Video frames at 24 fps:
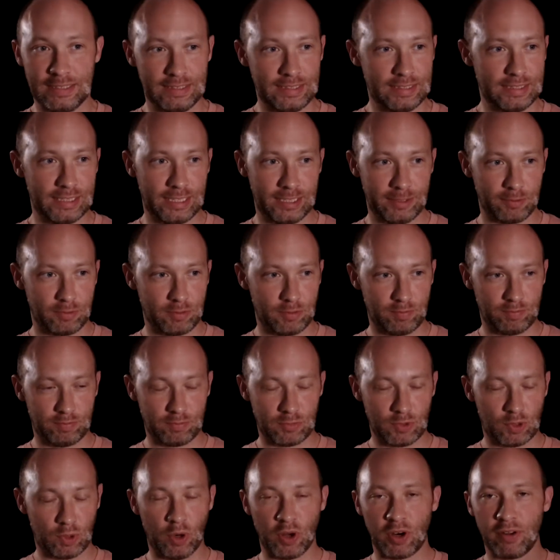the
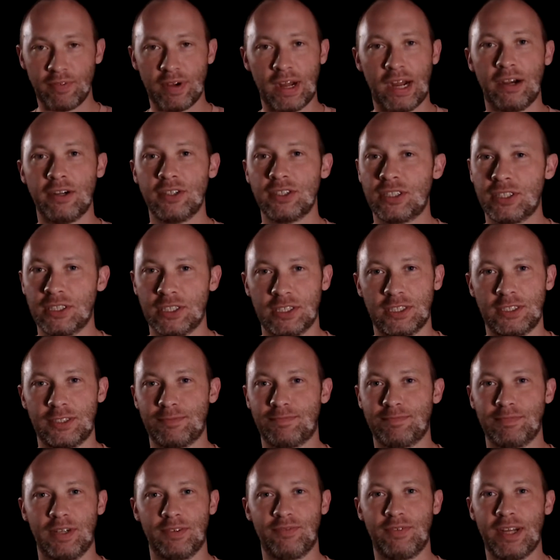coronavirus is
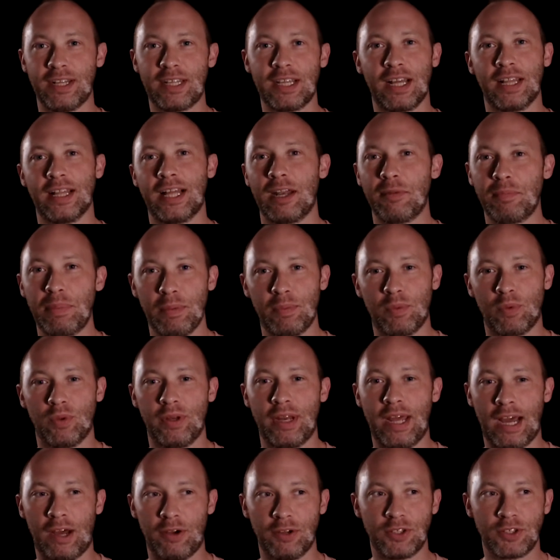affecting a lot of people
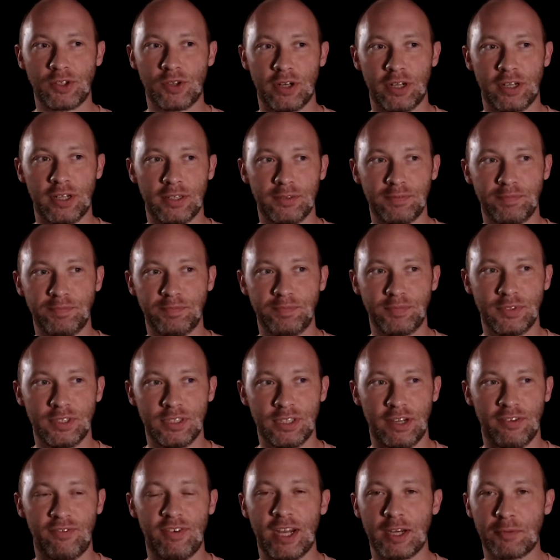now. It's going
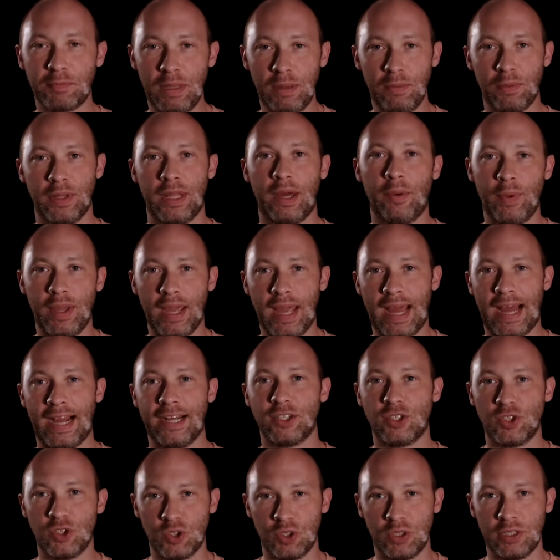to affect people that we
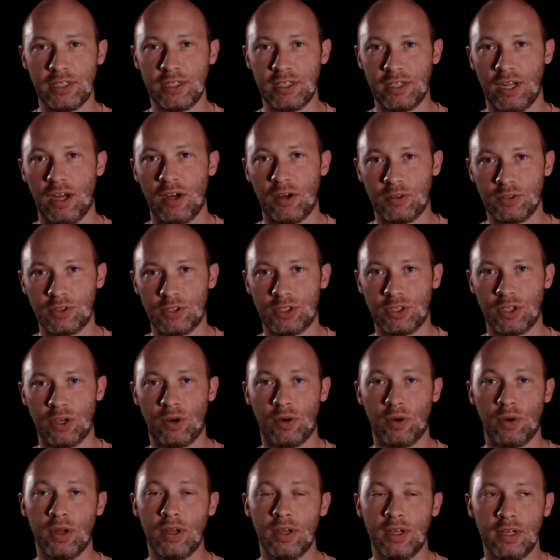actually know.
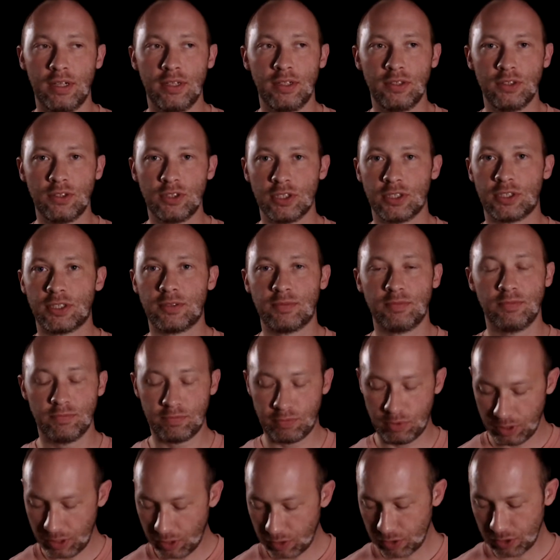So just
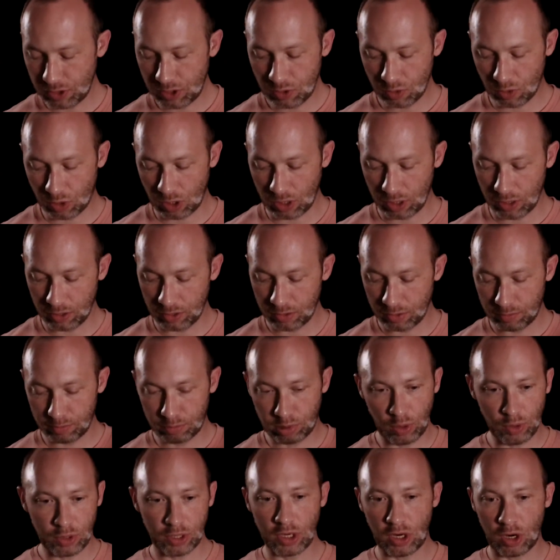for those who are
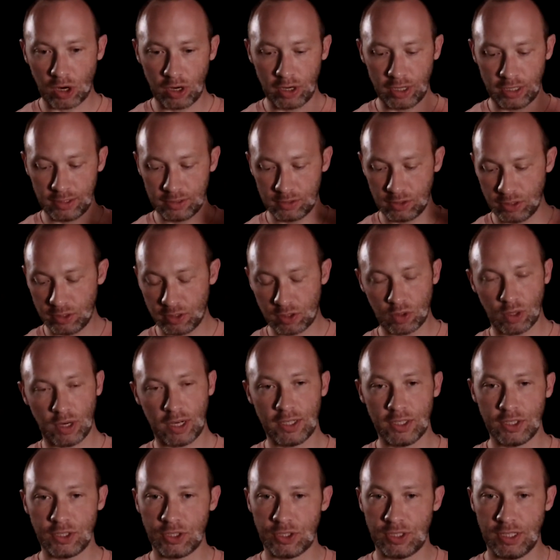brokenhearted and
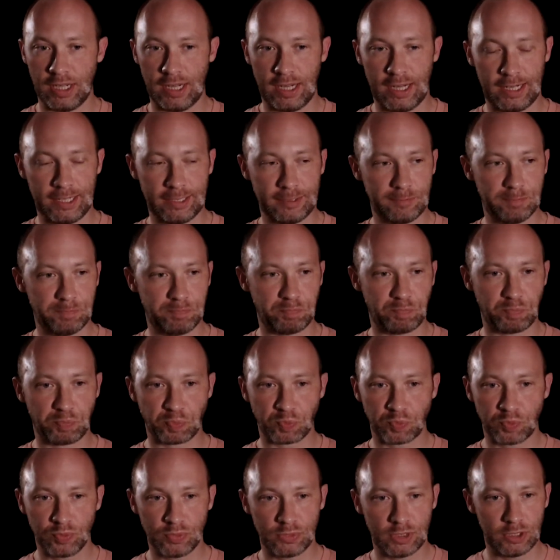crushed,
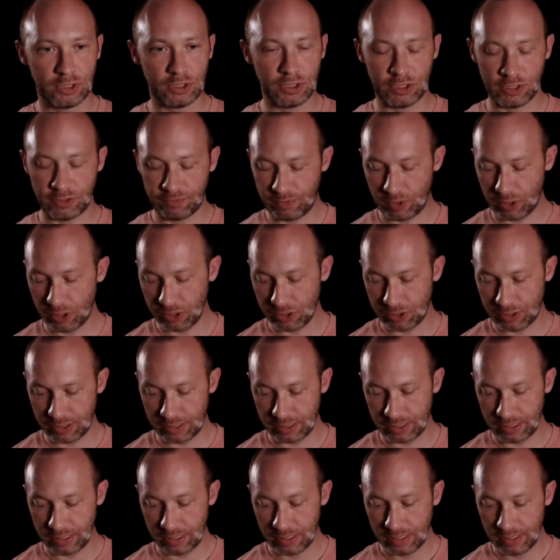there's this verse
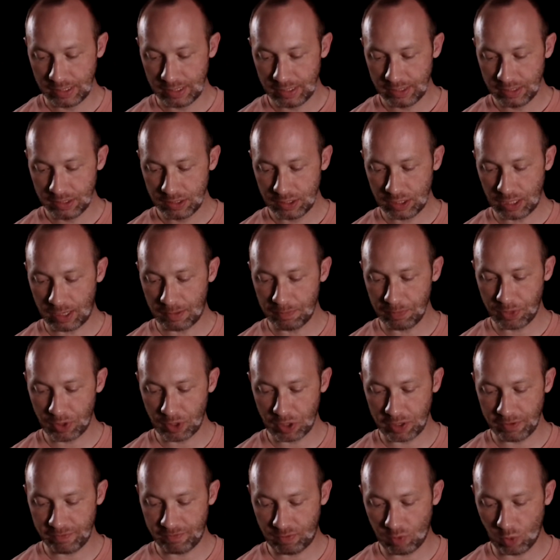in Psalm
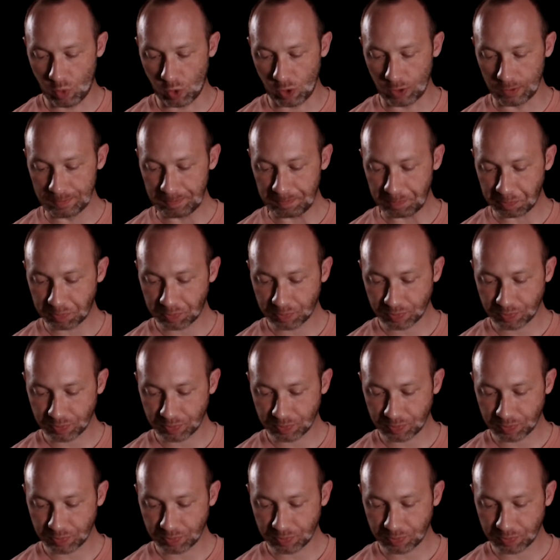34,